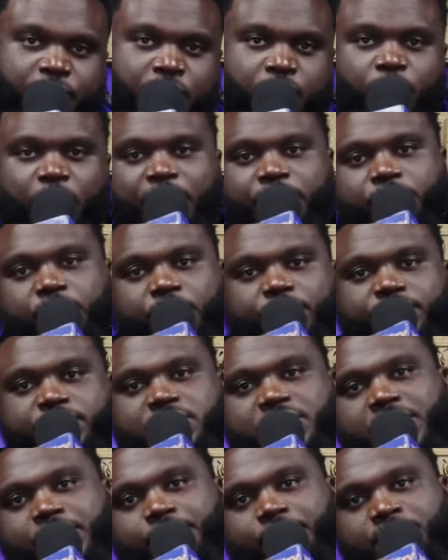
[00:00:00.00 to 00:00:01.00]
Why you
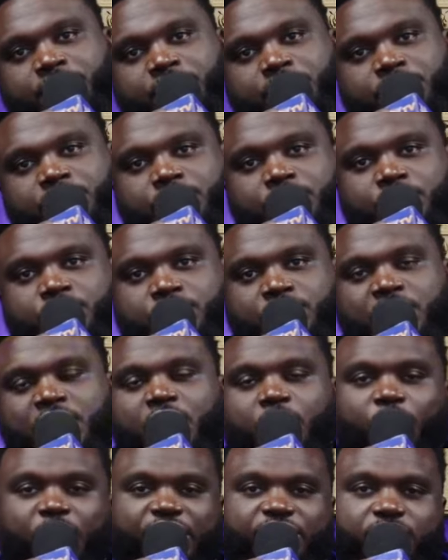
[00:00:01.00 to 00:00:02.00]
overslept? It's an excuse.
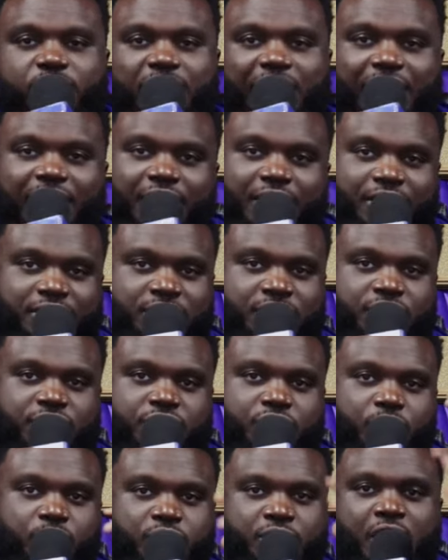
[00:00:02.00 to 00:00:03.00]
Why you late? It's an
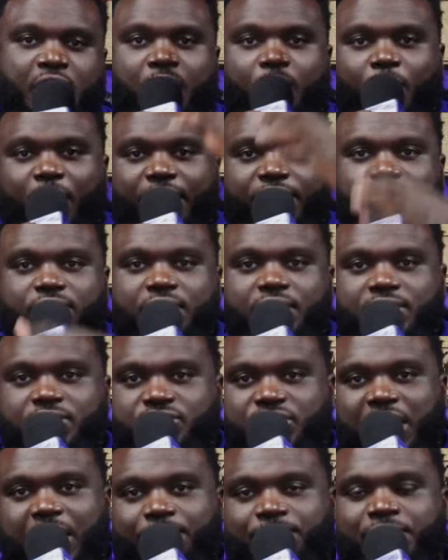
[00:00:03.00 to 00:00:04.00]
excuse. Why didn't you get the
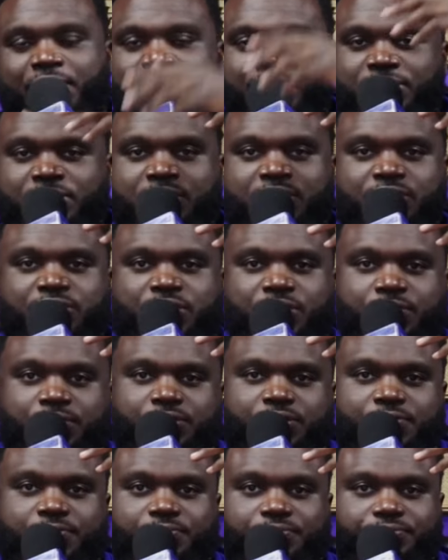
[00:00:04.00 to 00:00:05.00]
job done? It's an excuse.